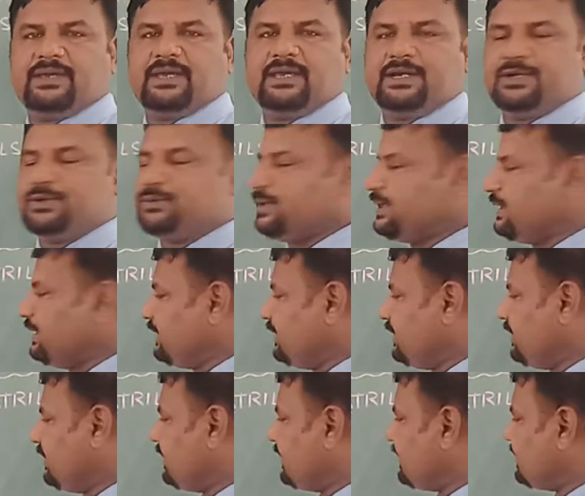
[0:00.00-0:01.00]
air
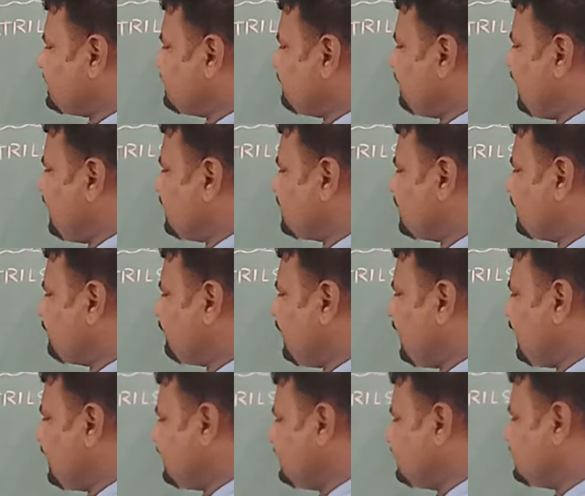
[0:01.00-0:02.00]
during respiration.
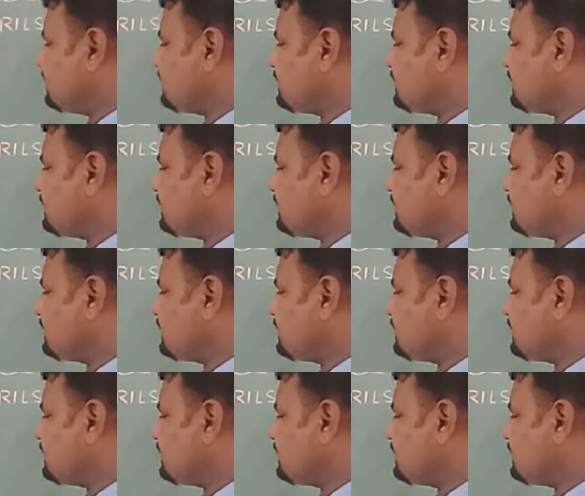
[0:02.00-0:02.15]
Pharynx.